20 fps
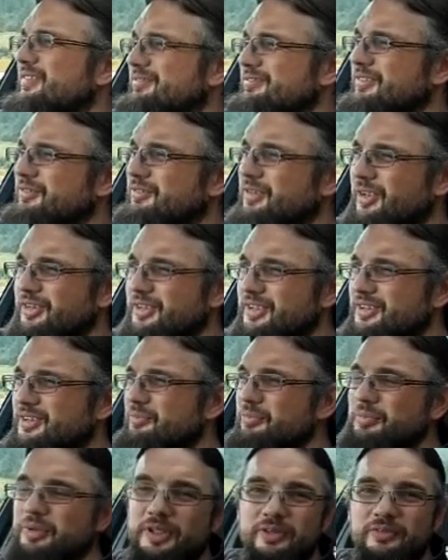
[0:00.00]
the ride
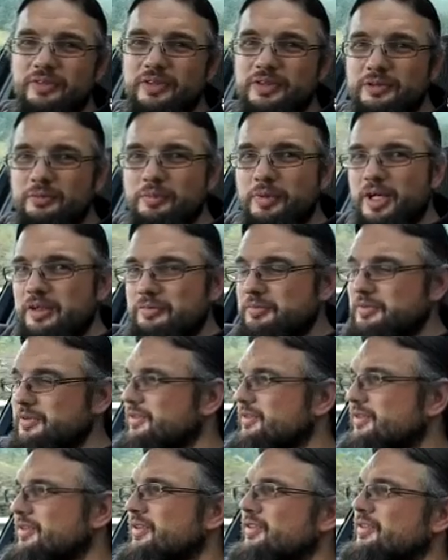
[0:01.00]
isn't perfect, so
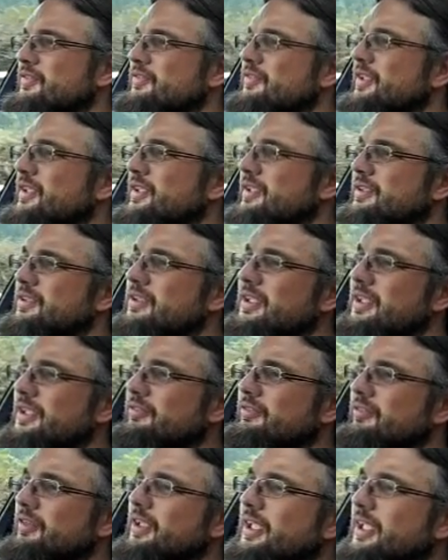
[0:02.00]
perhaps the spheres need
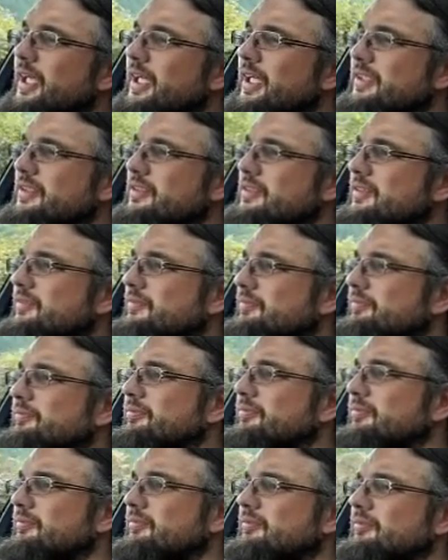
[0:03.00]
a regas,
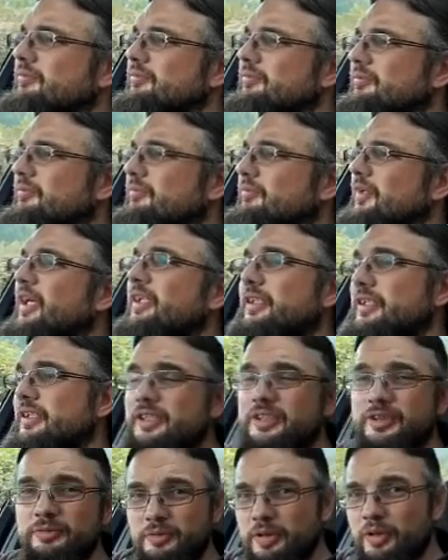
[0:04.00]
and it
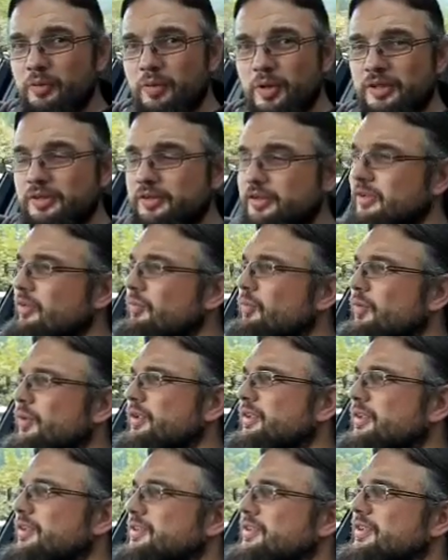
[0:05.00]
needs a bit of welding on
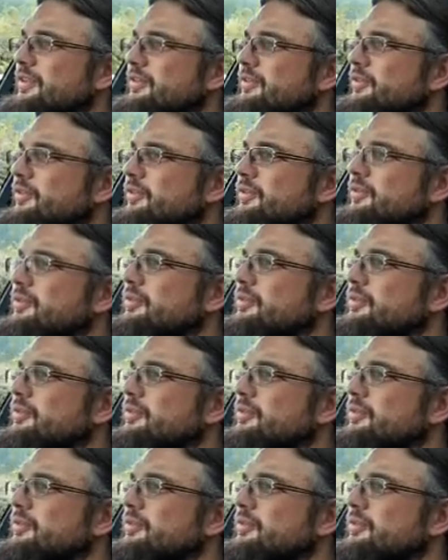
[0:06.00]
one of the sills.